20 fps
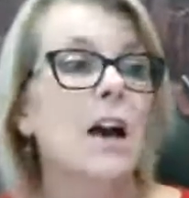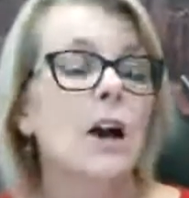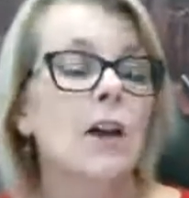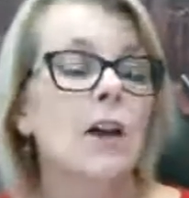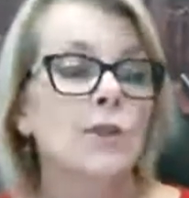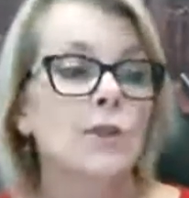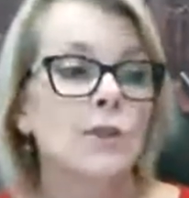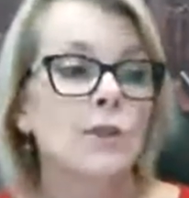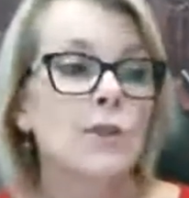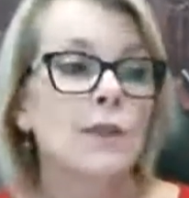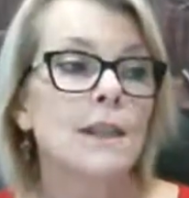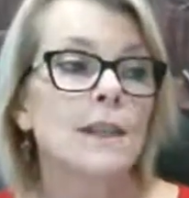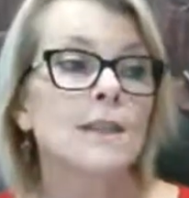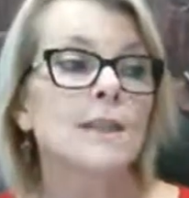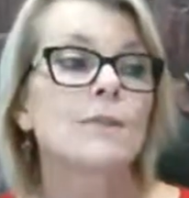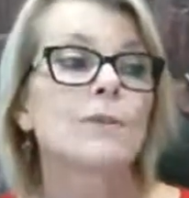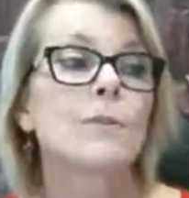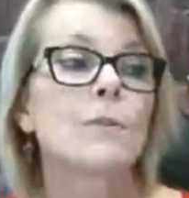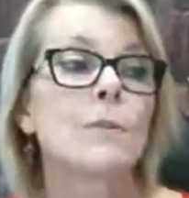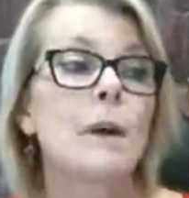I do this
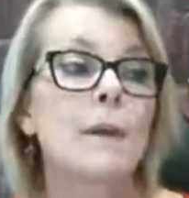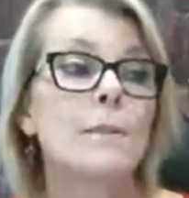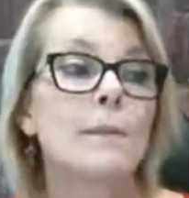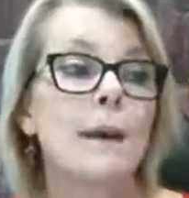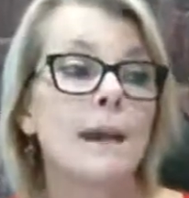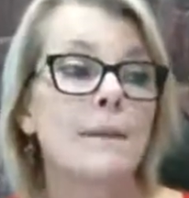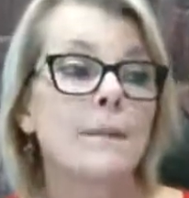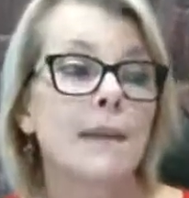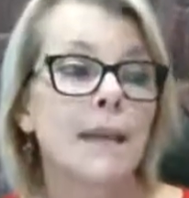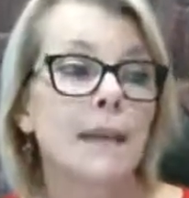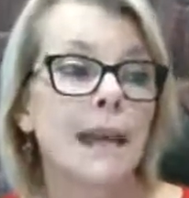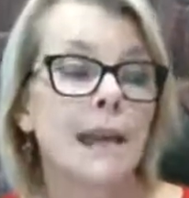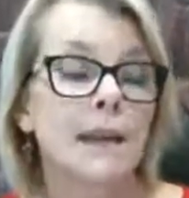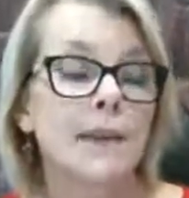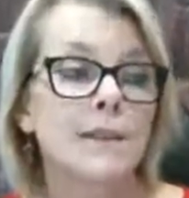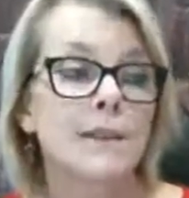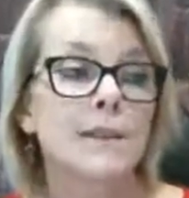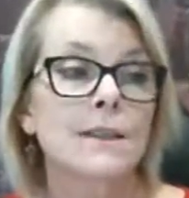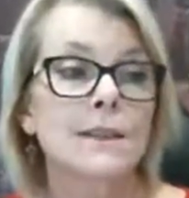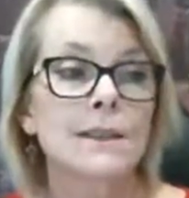through my Baby
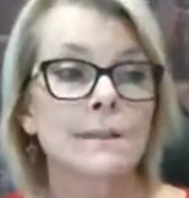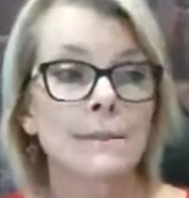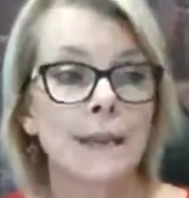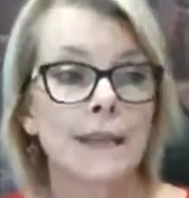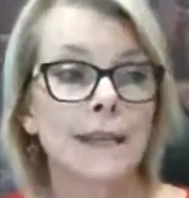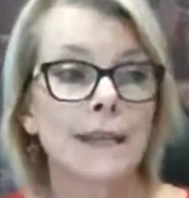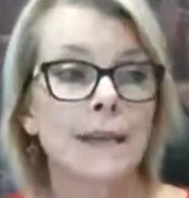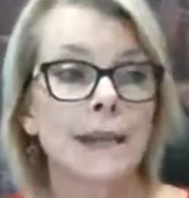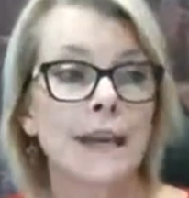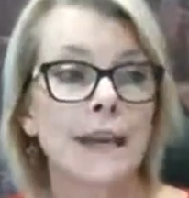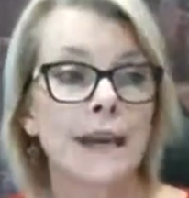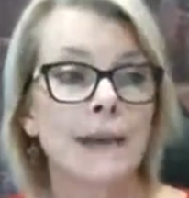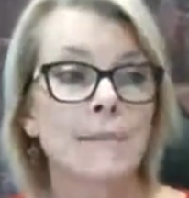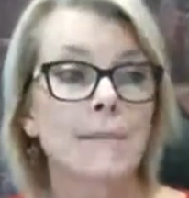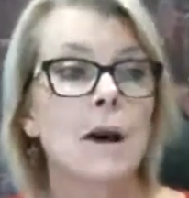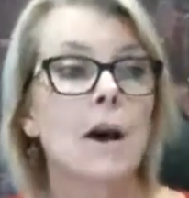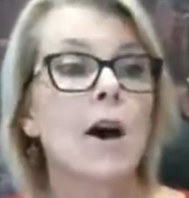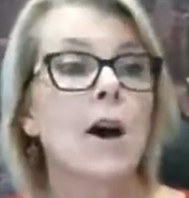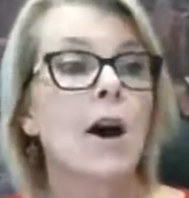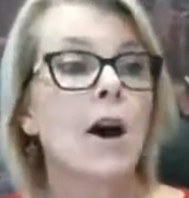Chaos to Mother
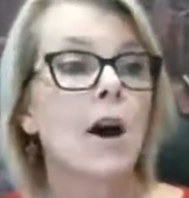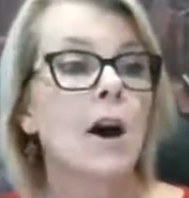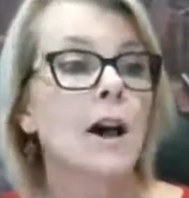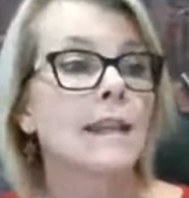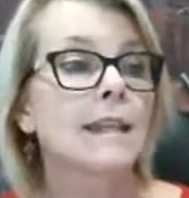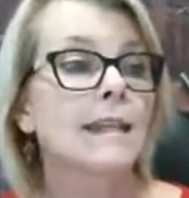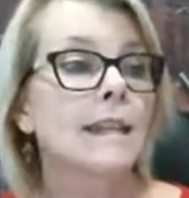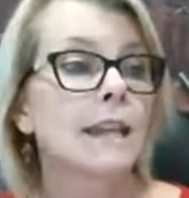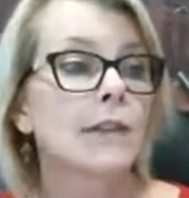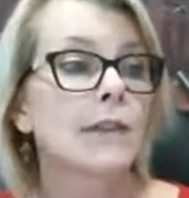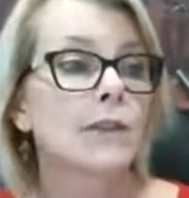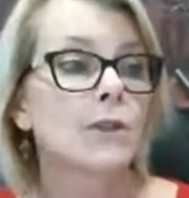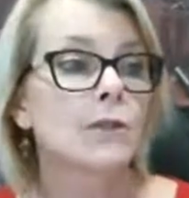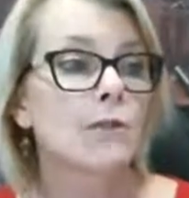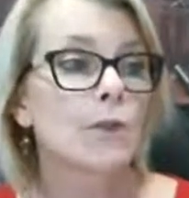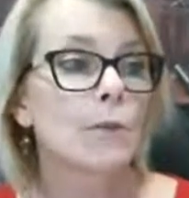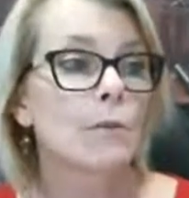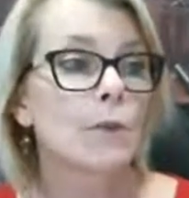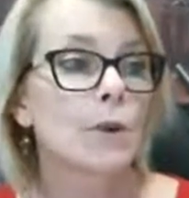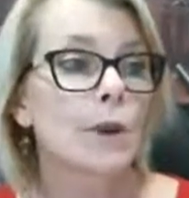Calm high-touch
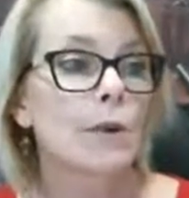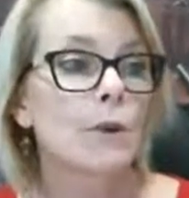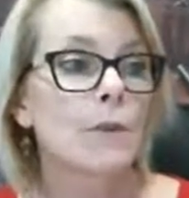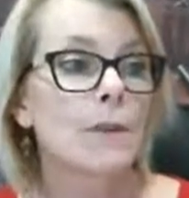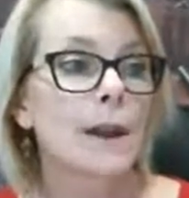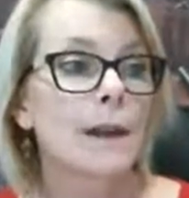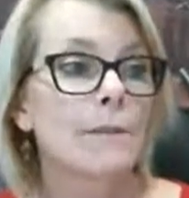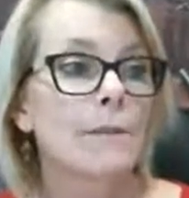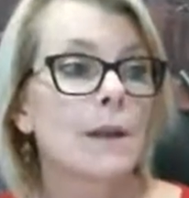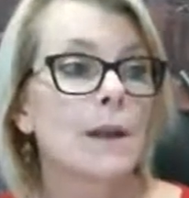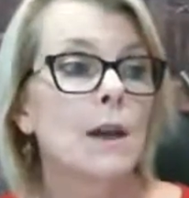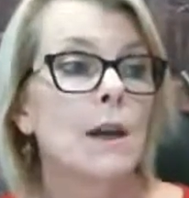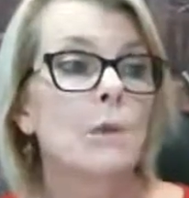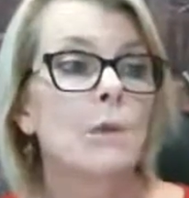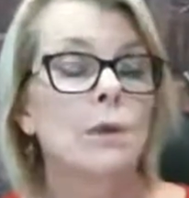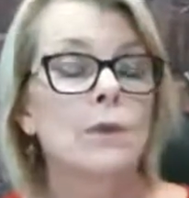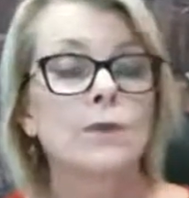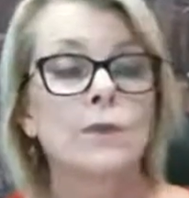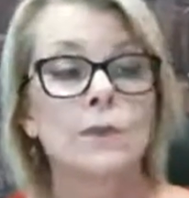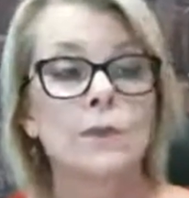group program,
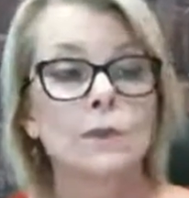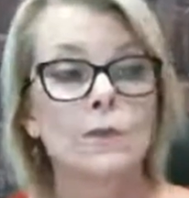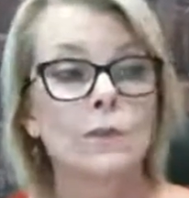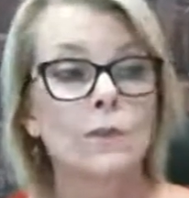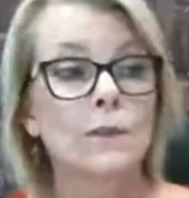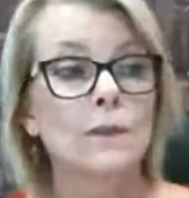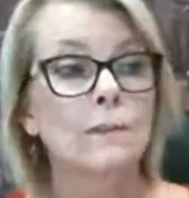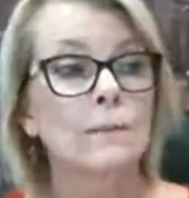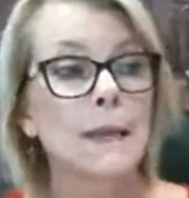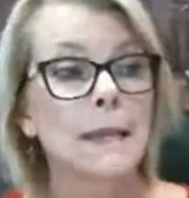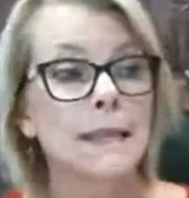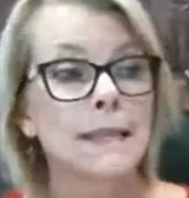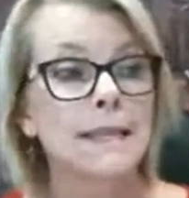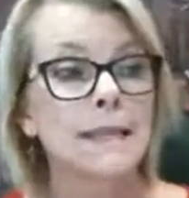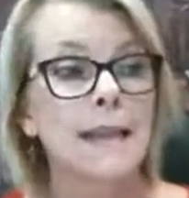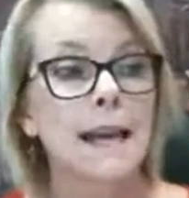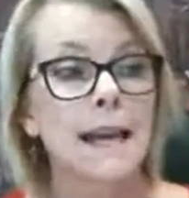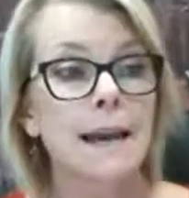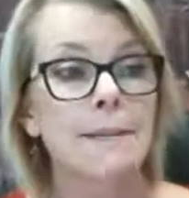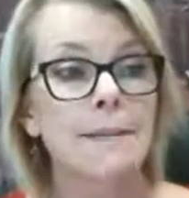which restores
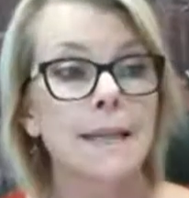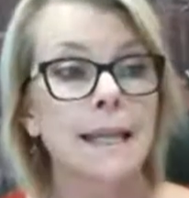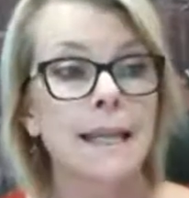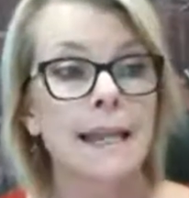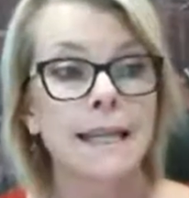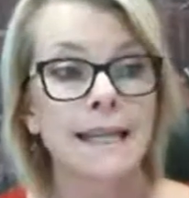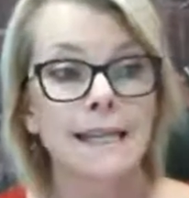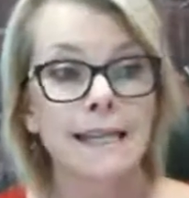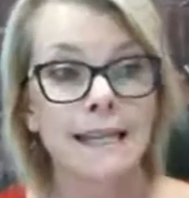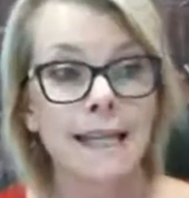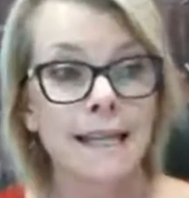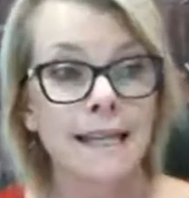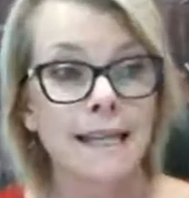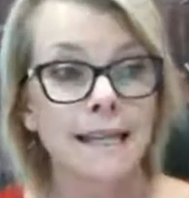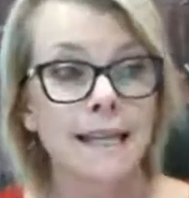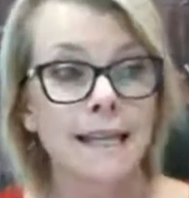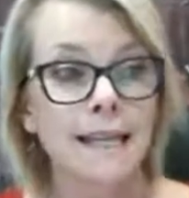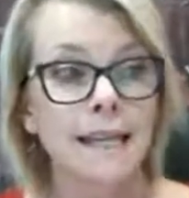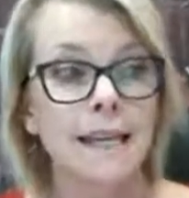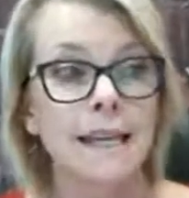peace, harmony and
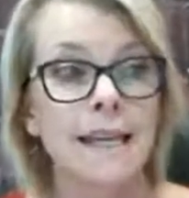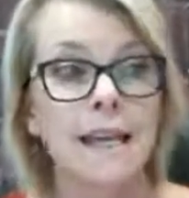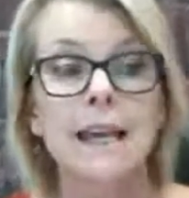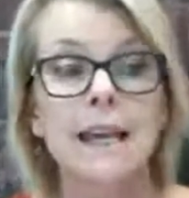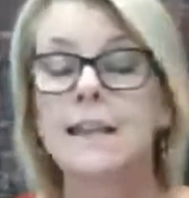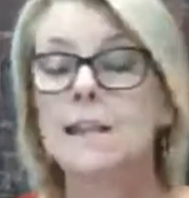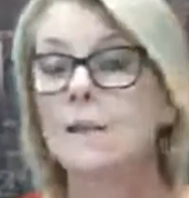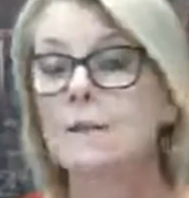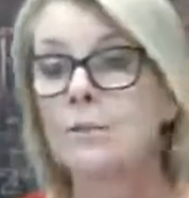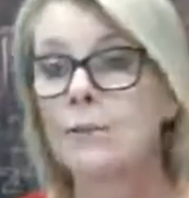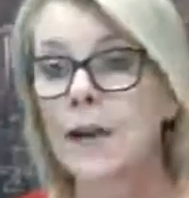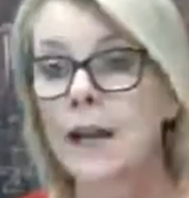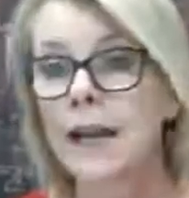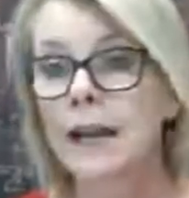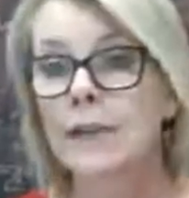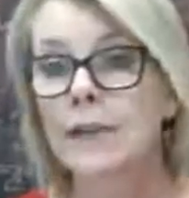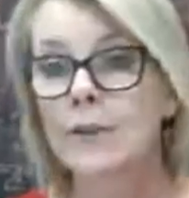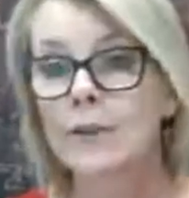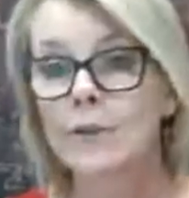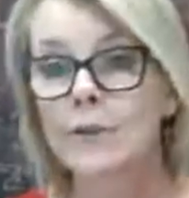sanity to
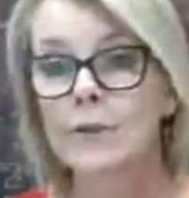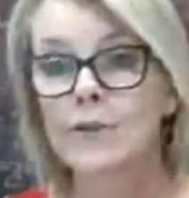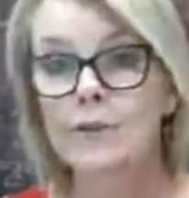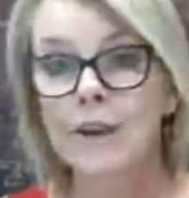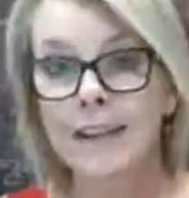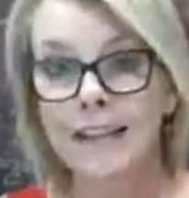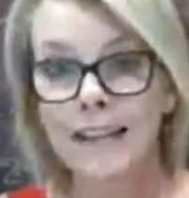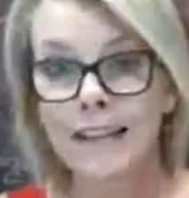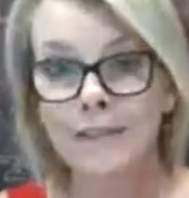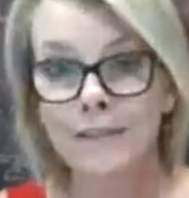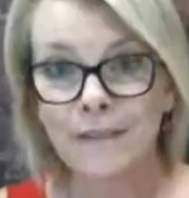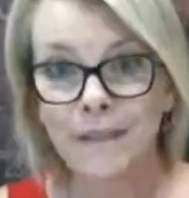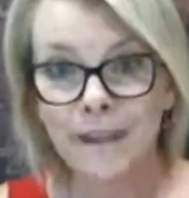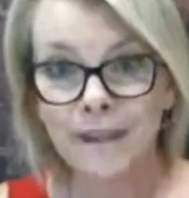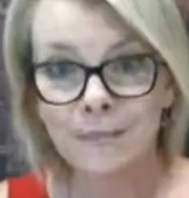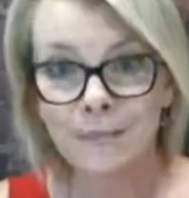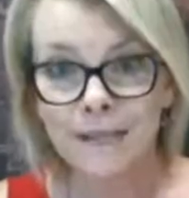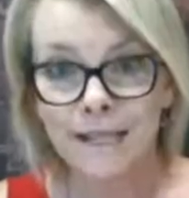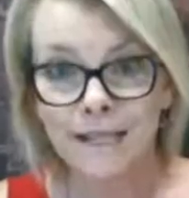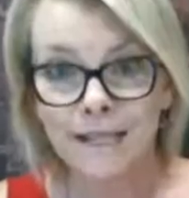brand new struggling
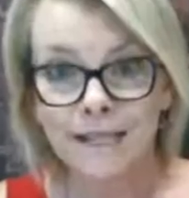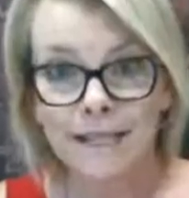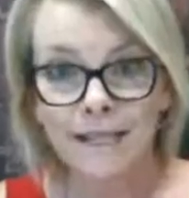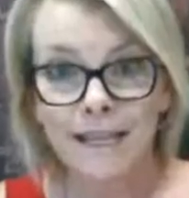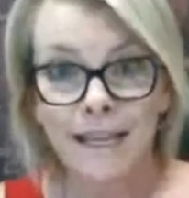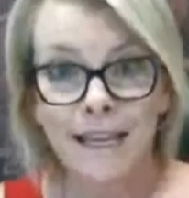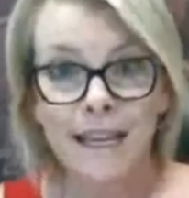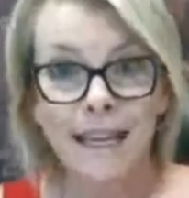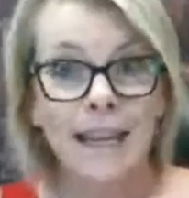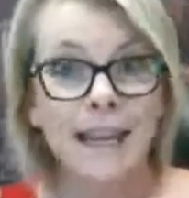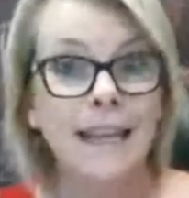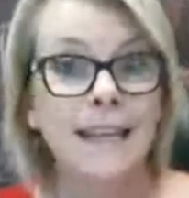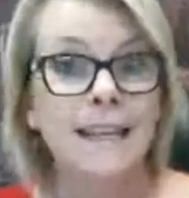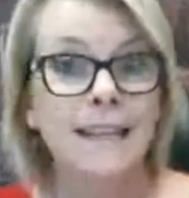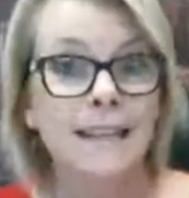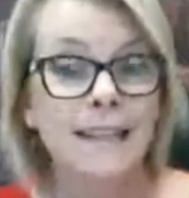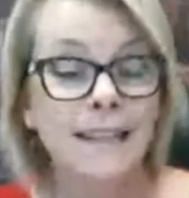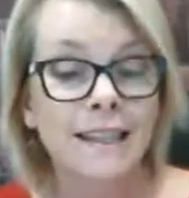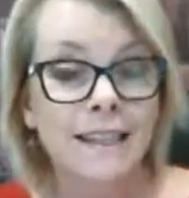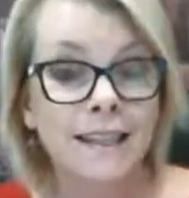families in
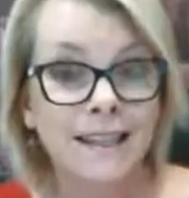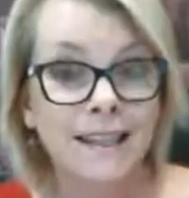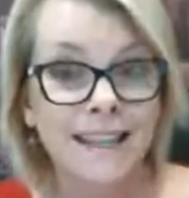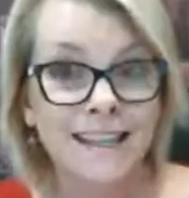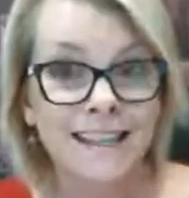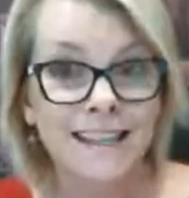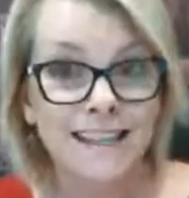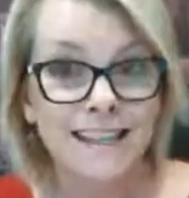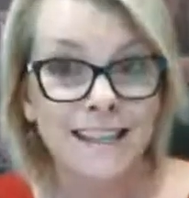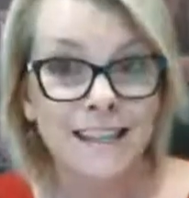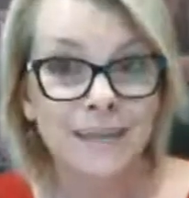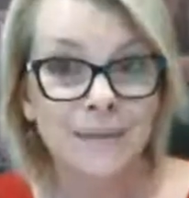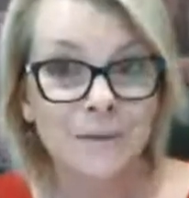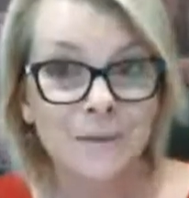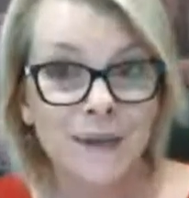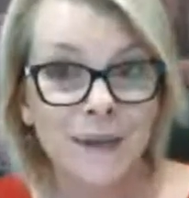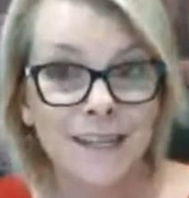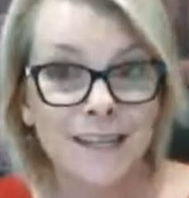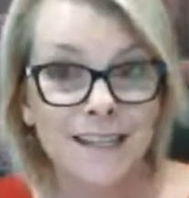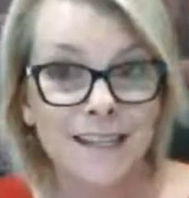as little as 6
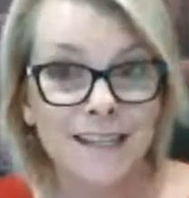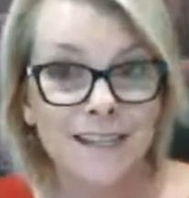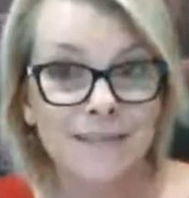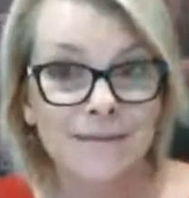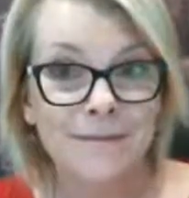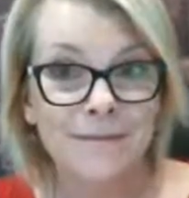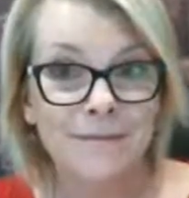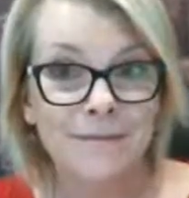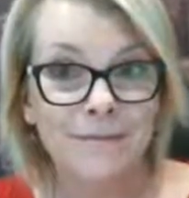weeks.